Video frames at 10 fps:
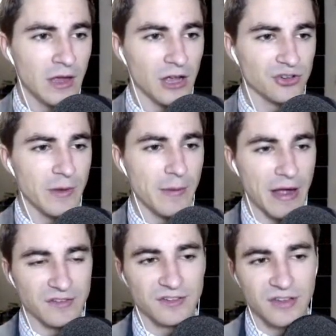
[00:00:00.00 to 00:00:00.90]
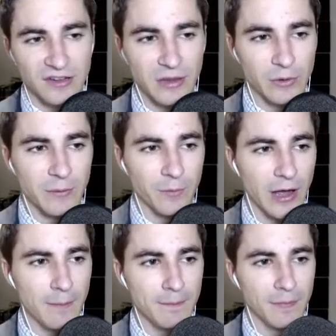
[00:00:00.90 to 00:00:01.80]
Should be about 6 that we can put
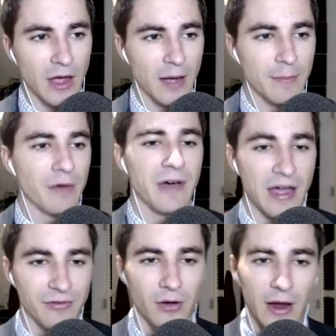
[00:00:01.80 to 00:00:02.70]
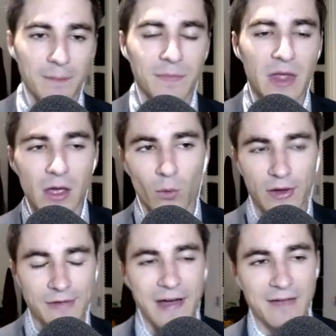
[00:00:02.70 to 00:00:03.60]
up. About 5. Okay. We'll
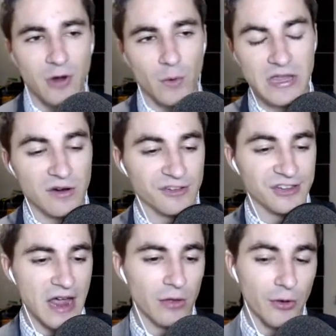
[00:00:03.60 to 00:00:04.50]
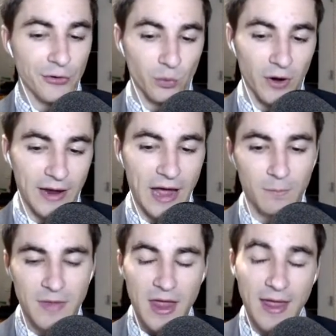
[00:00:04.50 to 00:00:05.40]
get 5 going here. See how those work
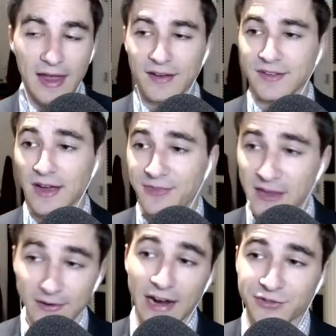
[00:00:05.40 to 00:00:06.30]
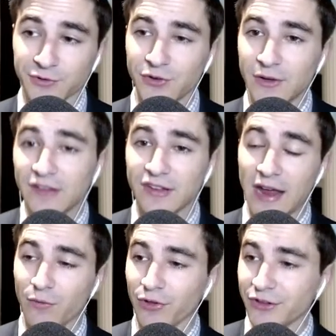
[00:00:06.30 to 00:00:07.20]
out. And thank you guys for tuning in
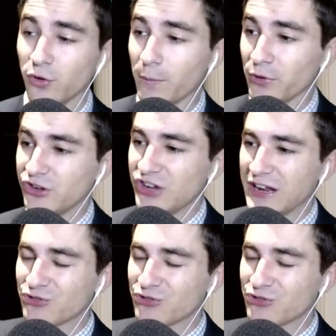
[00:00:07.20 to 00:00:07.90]
today. Really do appreciate it.